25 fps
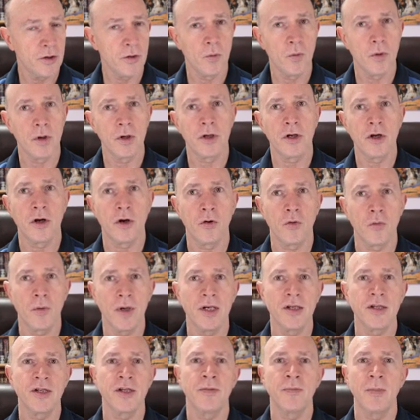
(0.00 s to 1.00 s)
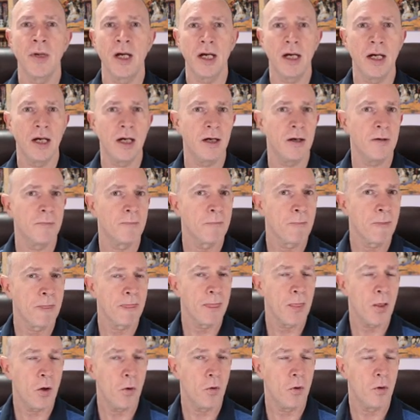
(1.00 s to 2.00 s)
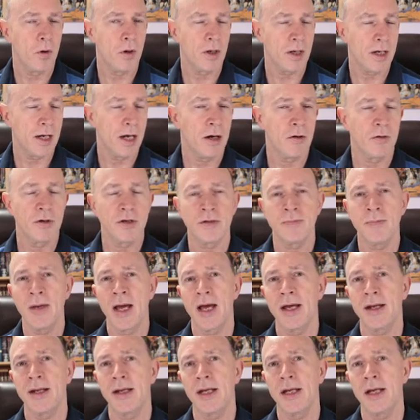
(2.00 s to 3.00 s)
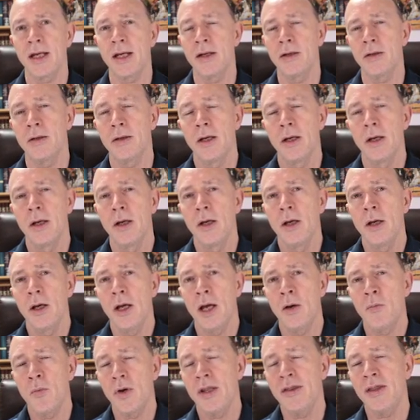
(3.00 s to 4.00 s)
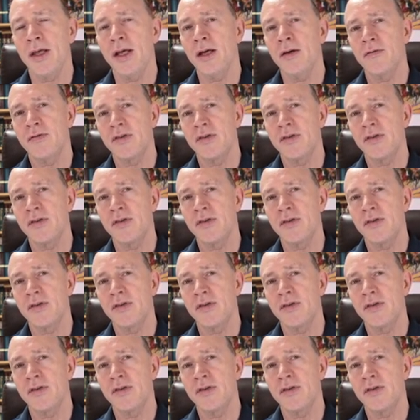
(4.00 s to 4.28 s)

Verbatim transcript: word charisma or charismatic. And, and we think of